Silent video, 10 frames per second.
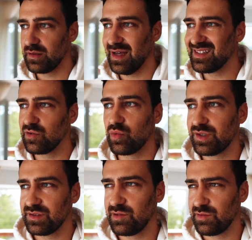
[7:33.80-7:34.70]
That's the
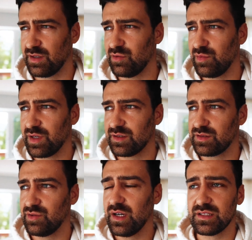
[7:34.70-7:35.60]
worst thing you can do
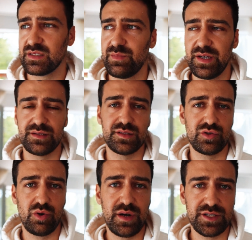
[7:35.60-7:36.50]
because you're gonna spend
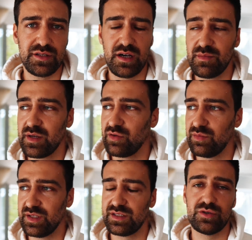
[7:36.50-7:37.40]
so much time and you'll
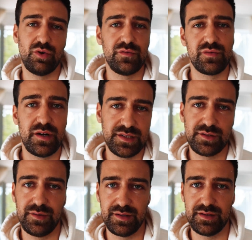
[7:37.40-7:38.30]
be so
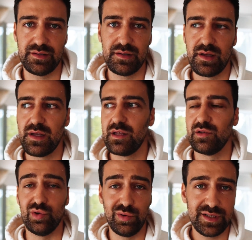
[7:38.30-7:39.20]
frustrated
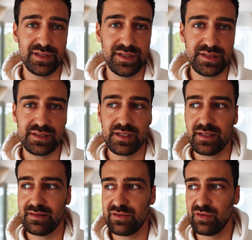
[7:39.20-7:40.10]
doing this
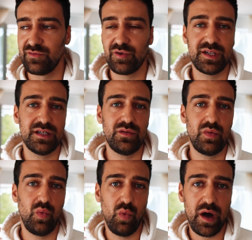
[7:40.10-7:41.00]
that you'll forget
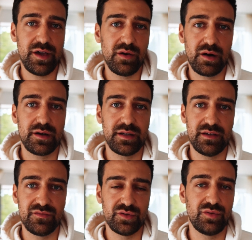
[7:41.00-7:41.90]
why you are
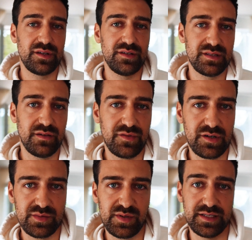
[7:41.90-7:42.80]
even doing this in the
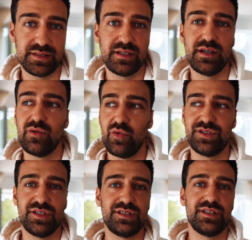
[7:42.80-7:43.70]
first place,
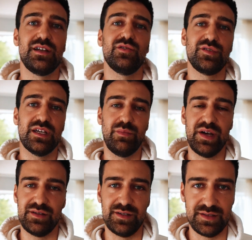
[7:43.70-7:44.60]
which is to get
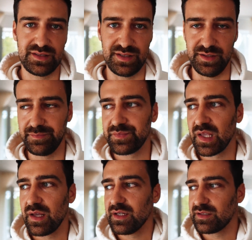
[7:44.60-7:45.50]
better at this skill.
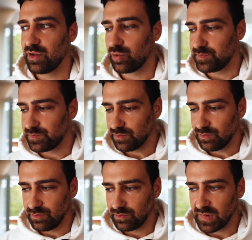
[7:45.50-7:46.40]
So
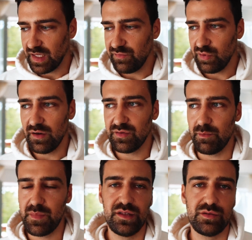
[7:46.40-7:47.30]
if you have a
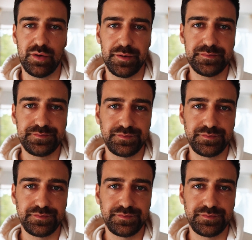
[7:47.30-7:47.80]
mentor